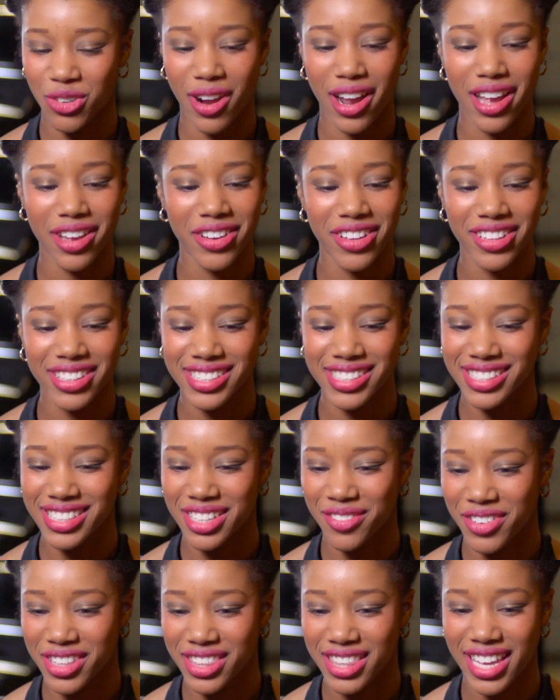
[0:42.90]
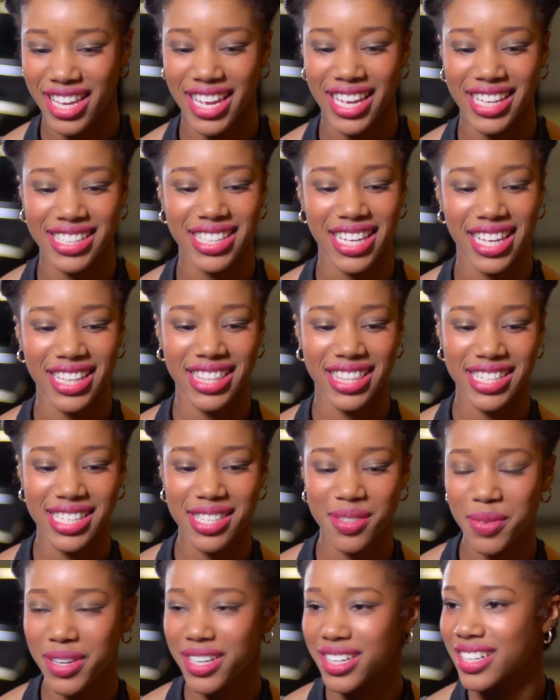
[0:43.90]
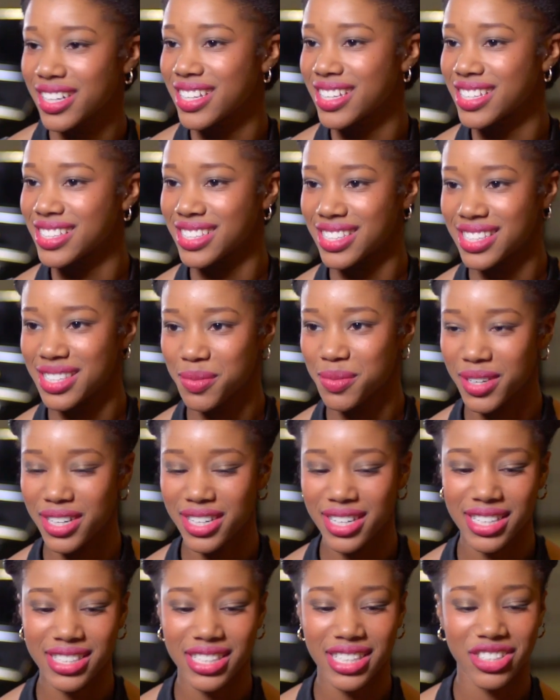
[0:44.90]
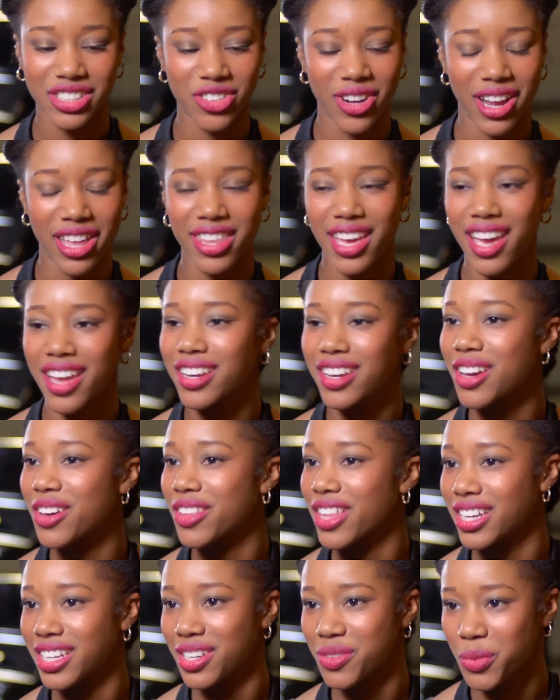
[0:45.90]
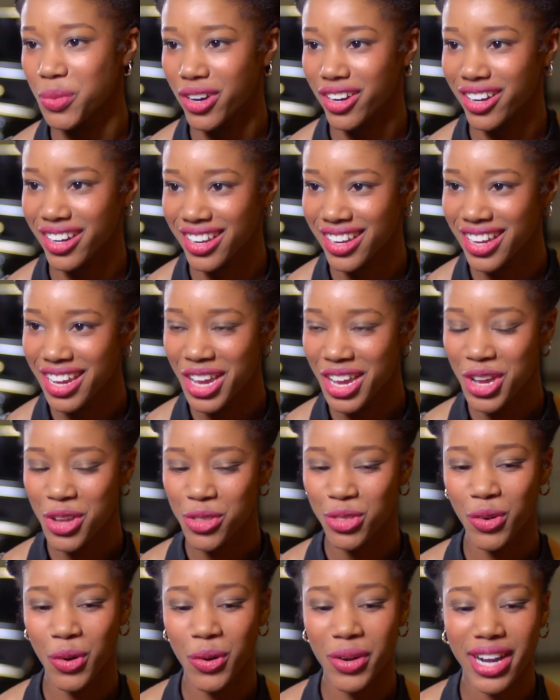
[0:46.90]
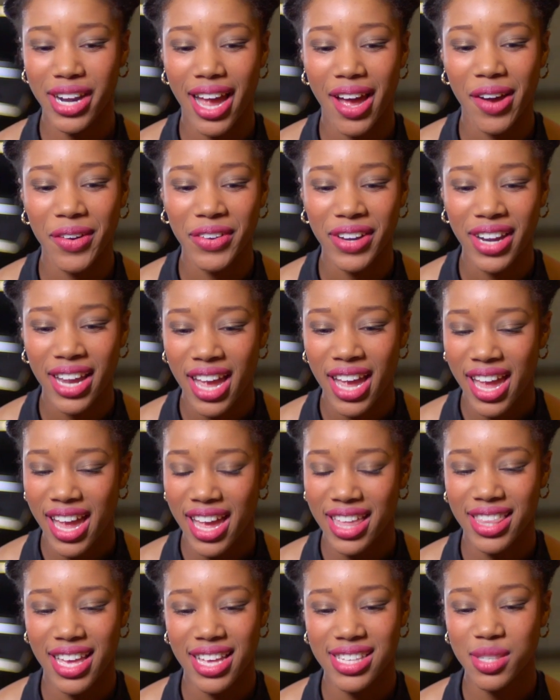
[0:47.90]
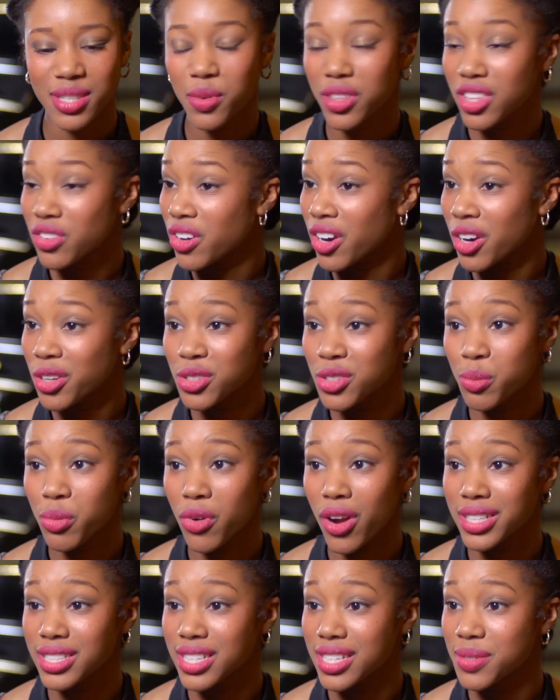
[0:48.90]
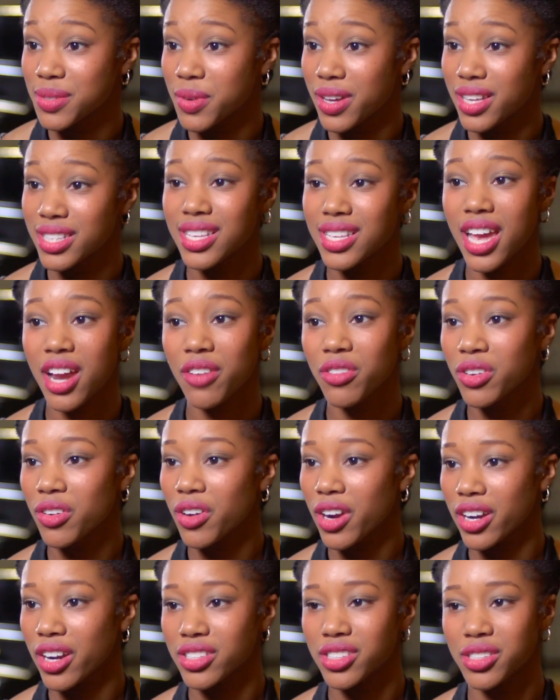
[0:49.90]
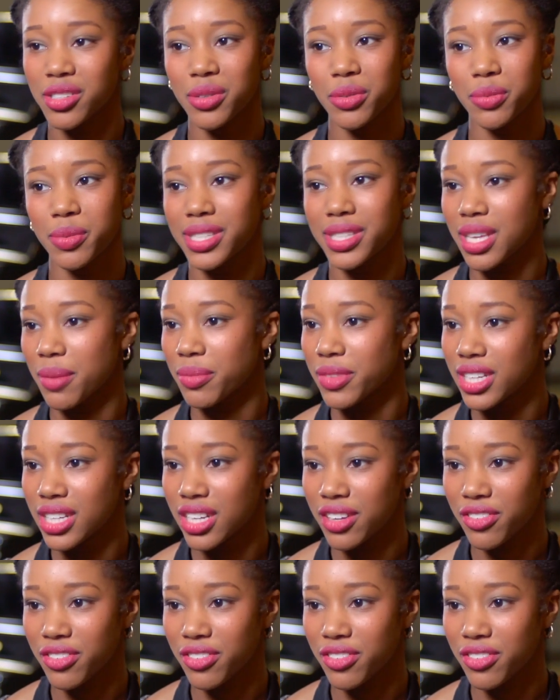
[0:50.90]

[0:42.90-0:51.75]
trying all these different things. Like, this is what it is. This is what it is. Let's try that. No, that didn't work. Throw it out. And that's what the rehearsal process was. Every rehearsal would be something